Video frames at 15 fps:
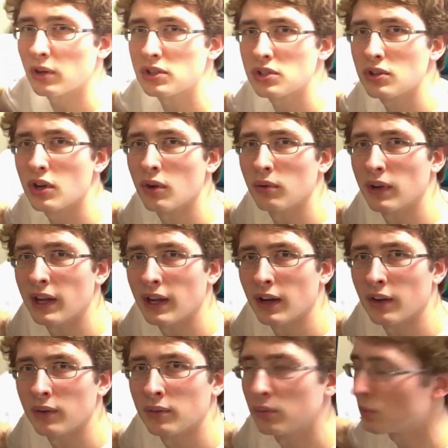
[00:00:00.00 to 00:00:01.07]
what you know
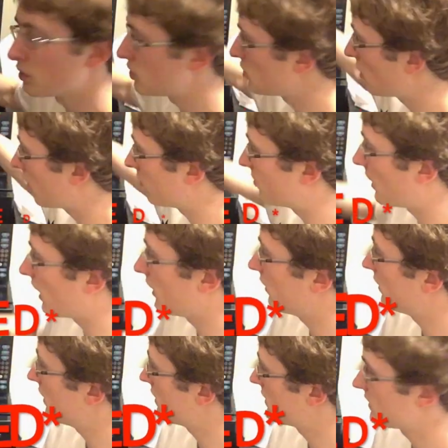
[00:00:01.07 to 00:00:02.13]
now, would you have bought
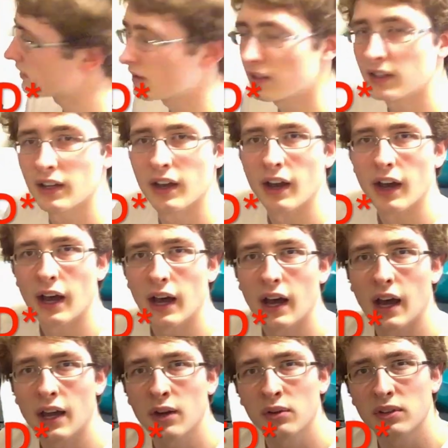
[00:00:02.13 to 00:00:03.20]
this?
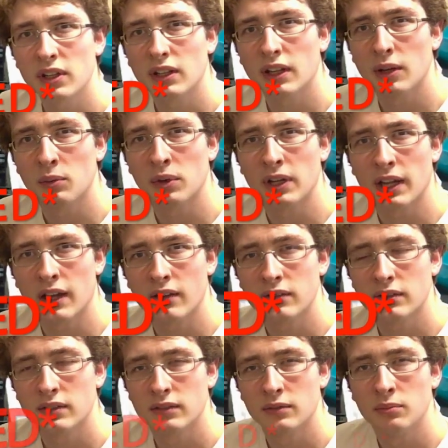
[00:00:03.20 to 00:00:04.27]
I don't think I would have,
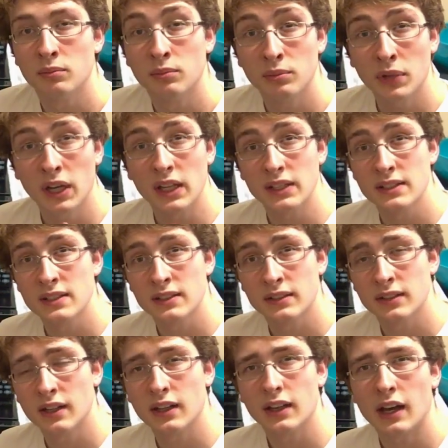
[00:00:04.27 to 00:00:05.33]
but
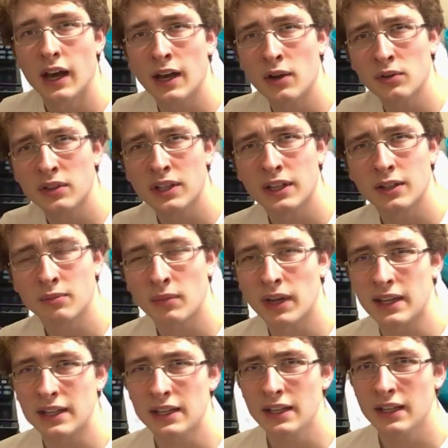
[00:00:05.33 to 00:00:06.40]
I don't think
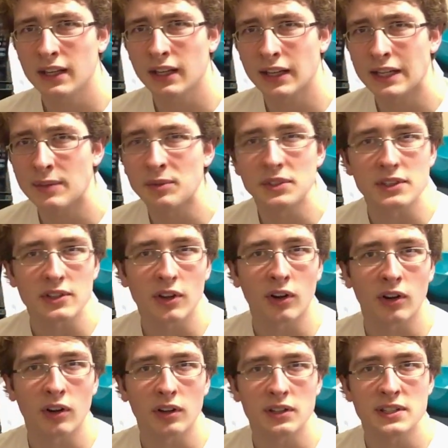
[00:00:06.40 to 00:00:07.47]
my eating habits
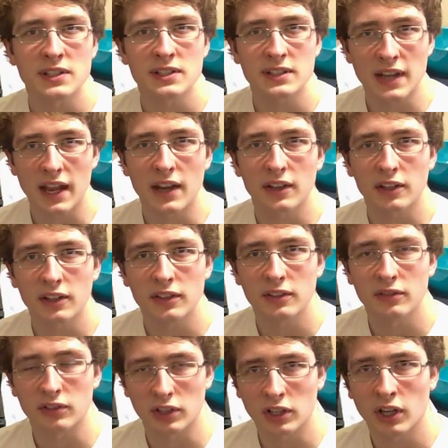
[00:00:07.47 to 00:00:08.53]
are standard
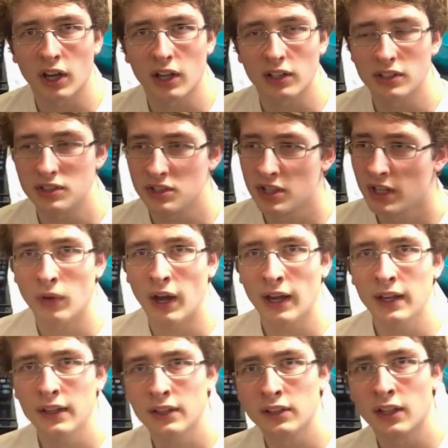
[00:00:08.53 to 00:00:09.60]
for college. I
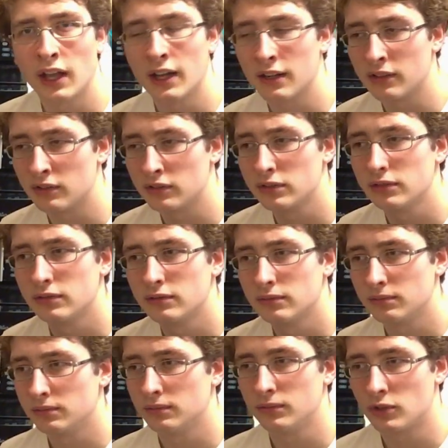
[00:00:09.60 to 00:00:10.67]
eat a lot of
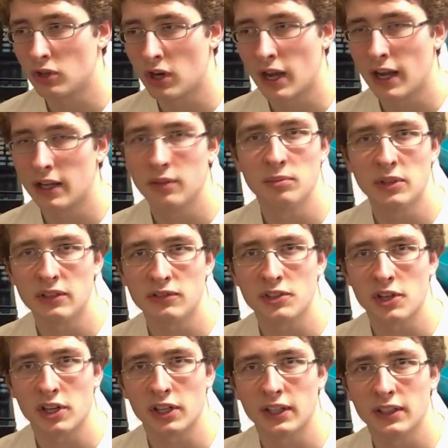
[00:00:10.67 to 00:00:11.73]
dried beef
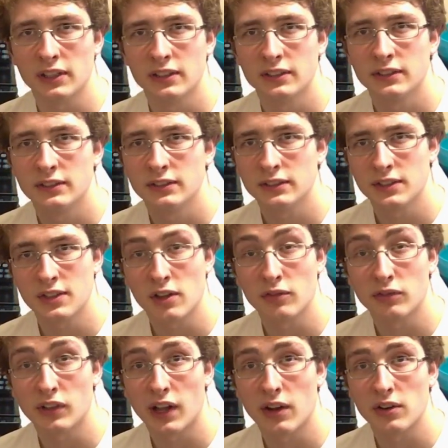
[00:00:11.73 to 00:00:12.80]
jerky,
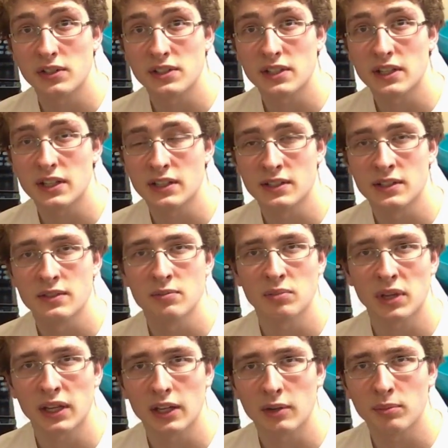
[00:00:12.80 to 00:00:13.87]
sunflower seeds,
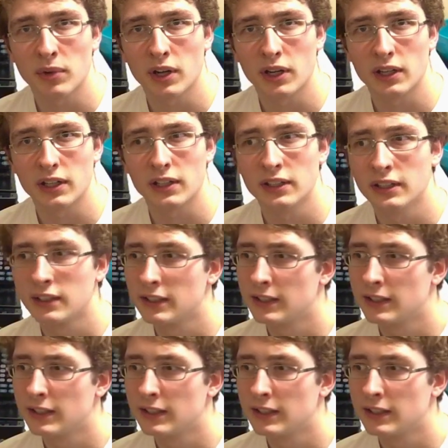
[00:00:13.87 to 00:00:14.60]
peanut butter,